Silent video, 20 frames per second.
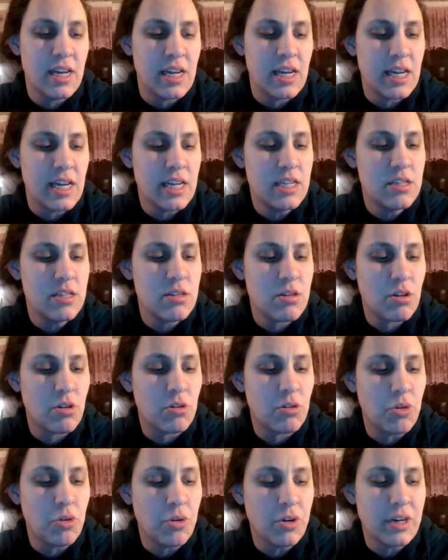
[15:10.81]
into the
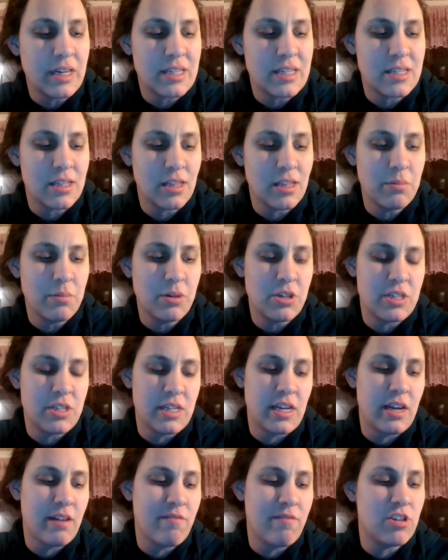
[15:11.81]
glorious
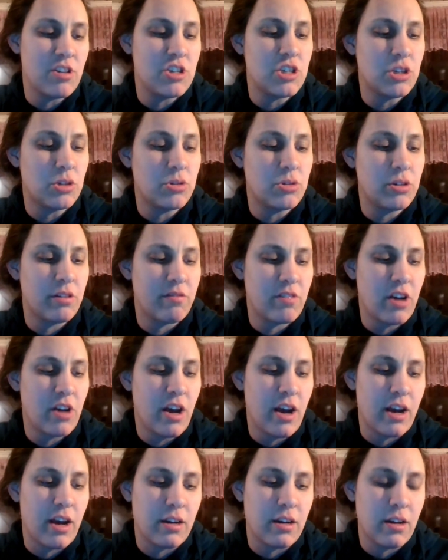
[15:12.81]
liberty of the children of
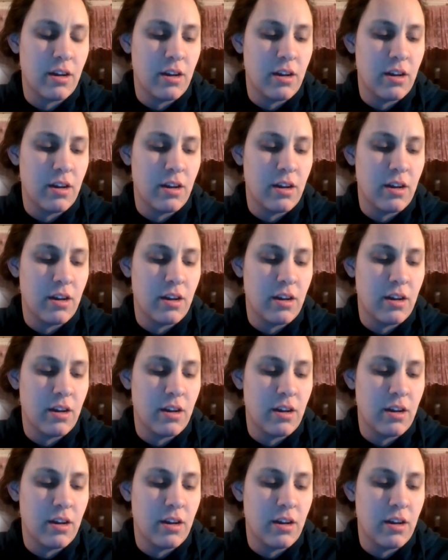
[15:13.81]
God.